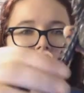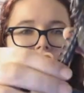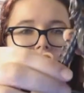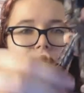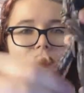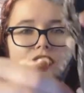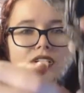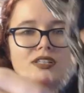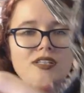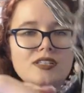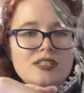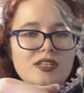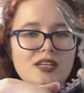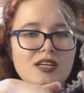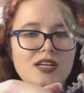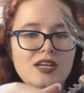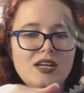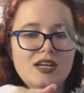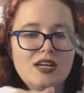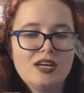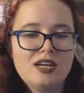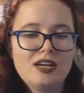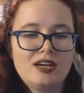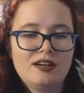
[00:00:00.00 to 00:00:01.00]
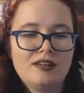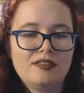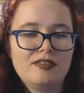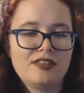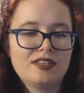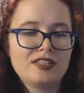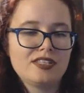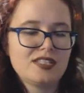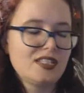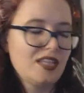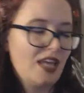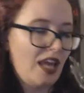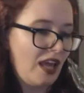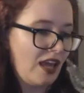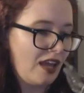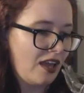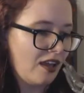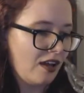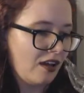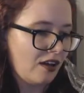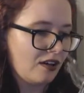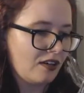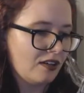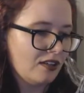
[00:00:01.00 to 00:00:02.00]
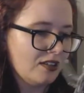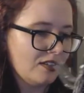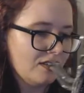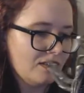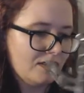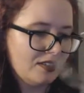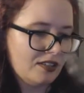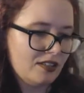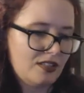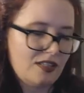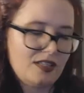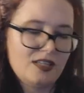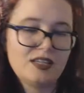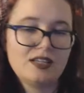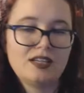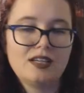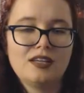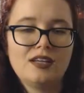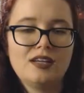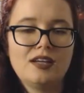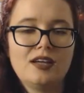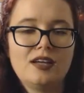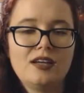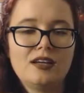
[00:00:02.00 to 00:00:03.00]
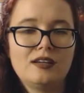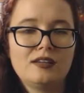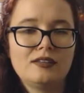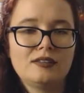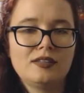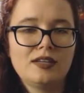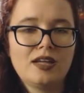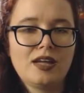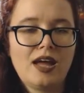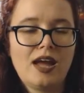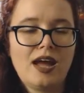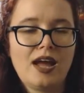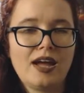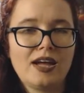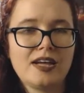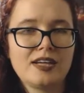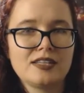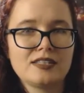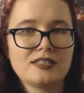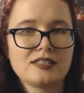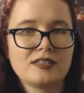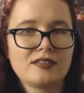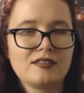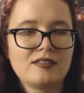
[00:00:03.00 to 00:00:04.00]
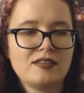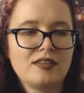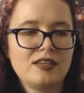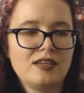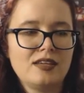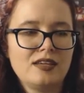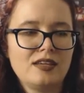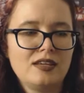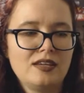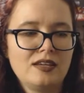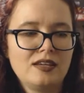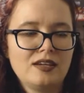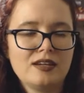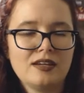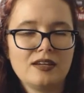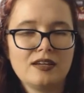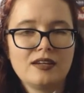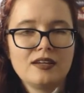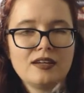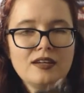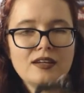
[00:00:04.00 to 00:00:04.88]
the foot. The tail has the,